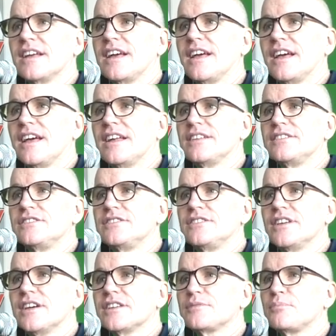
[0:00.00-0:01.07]

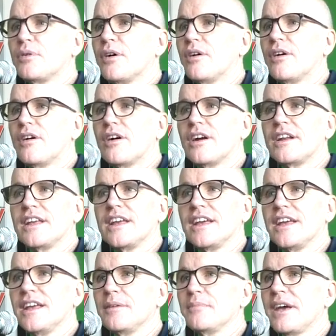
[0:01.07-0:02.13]
Just
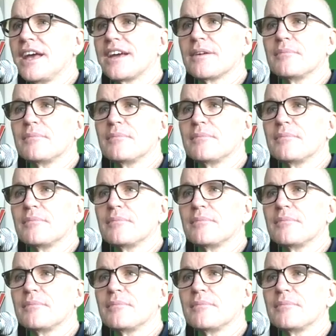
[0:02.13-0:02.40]
party, make a